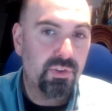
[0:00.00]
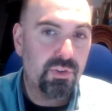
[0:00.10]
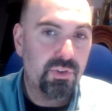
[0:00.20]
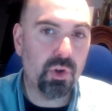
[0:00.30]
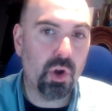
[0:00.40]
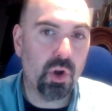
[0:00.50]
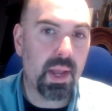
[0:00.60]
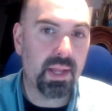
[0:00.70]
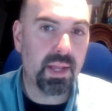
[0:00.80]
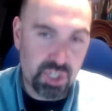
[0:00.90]
to go
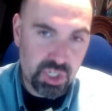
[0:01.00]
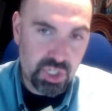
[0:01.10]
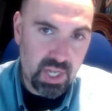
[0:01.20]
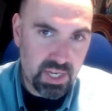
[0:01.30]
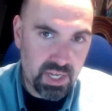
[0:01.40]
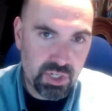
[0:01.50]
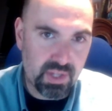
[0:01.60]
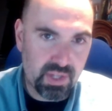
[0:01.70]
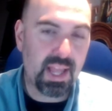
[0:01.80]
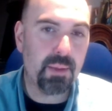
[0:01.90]
ahead and change
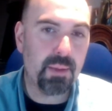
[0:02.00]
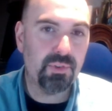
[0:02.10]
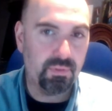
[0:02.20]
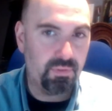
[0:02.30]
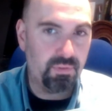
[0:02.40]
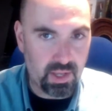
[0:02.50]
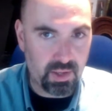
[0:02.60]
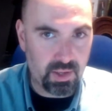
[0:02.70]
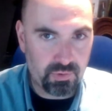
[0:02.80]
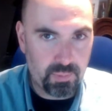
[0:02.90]
the names of things.